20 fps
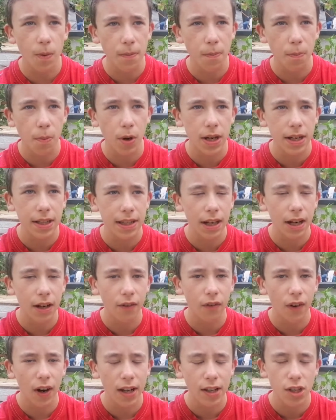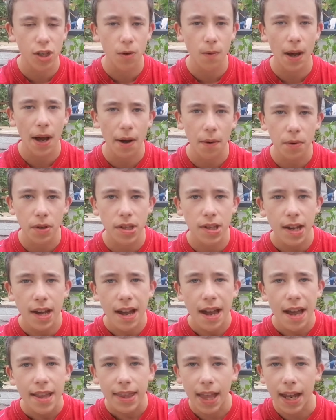pretty did it for like 2 hours.
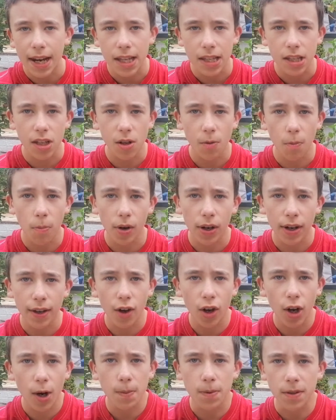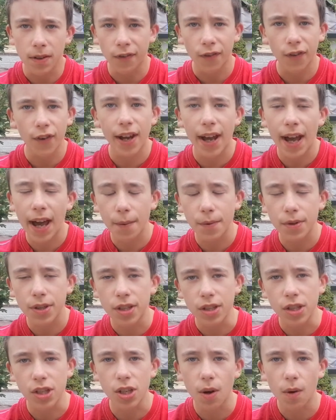Then it's pretty gone up to 3 hours,
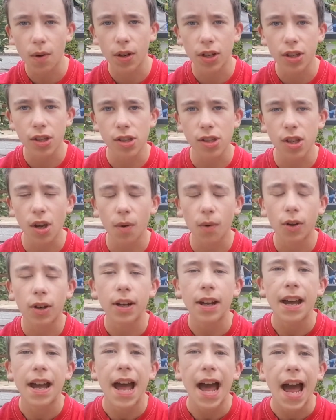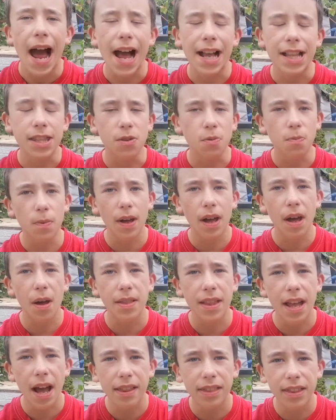and so on and so on. And
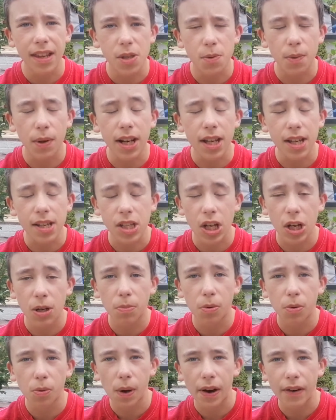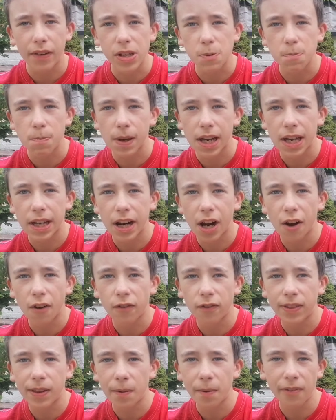there's one example where it's big
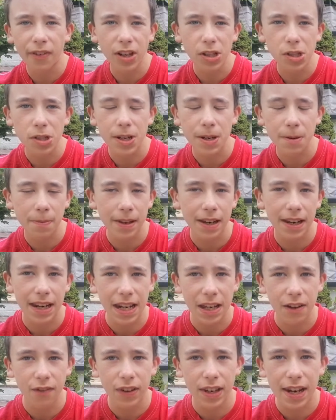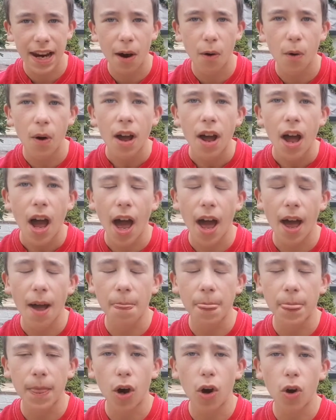enough that we've actually been leaving out
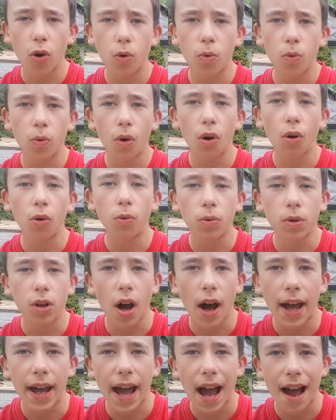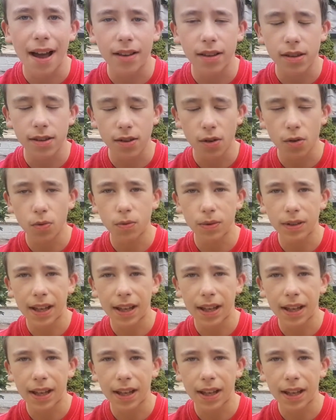all night and all